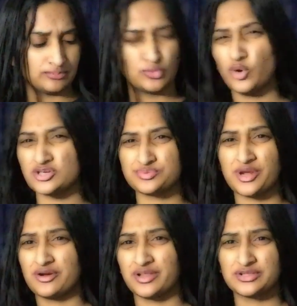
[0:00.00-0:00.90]
washed my
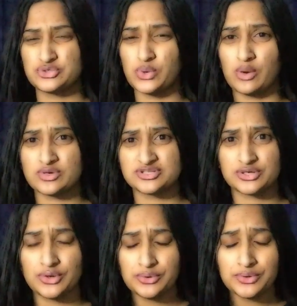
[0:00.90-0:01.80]
hair like 2 hours
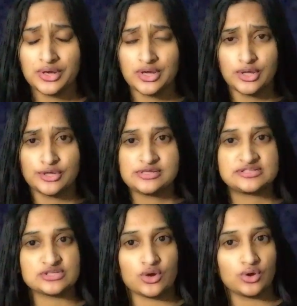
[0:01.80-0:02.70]
ago,
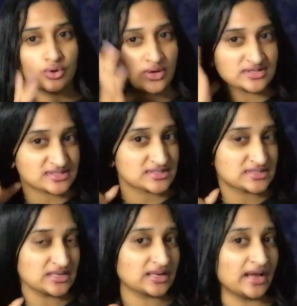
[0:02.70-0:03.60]
so it's
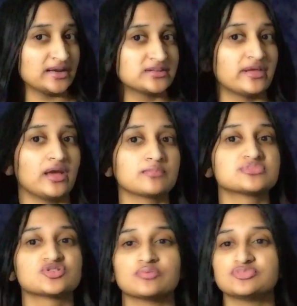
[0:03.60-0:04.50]
still kind of damp,
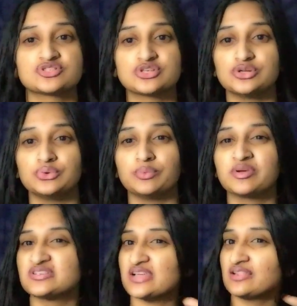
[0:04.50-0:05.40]
so I'm just gonna do it
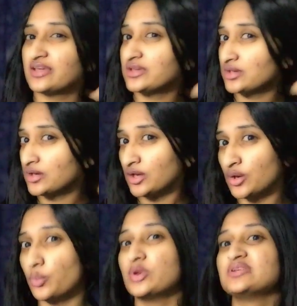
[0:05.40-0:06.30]
because I like
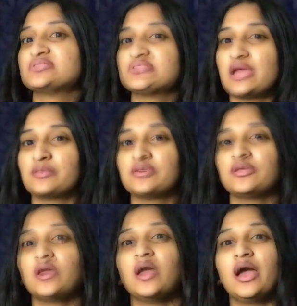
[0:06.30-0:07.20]
when it's damp.
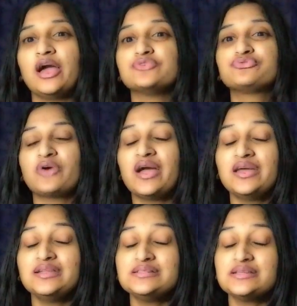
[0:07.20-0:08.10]
I
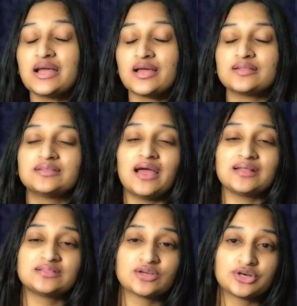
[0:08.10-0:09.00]
find
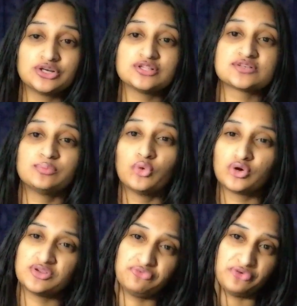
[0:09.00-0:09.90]
that the curls are more
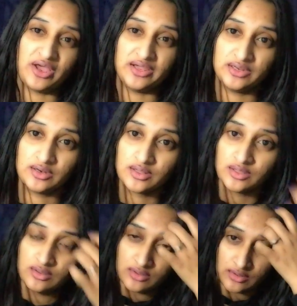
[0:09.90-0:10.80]
defined.
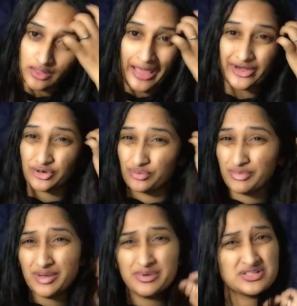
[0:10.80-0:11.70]
I don't know,
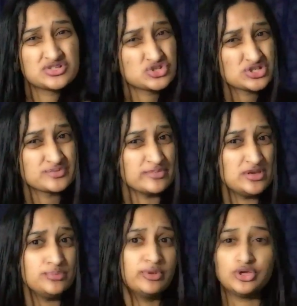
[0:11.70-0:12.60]
maybe it's just
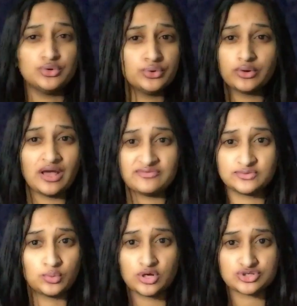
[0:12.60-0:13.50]
me, but you don't have to
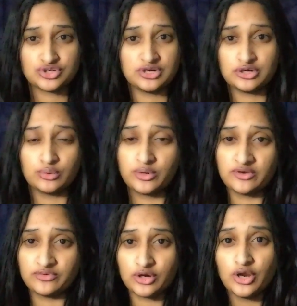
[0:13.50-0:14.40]
wash your hair or
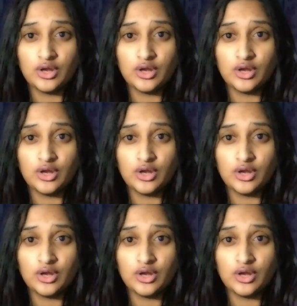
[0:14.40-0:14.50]
whatever.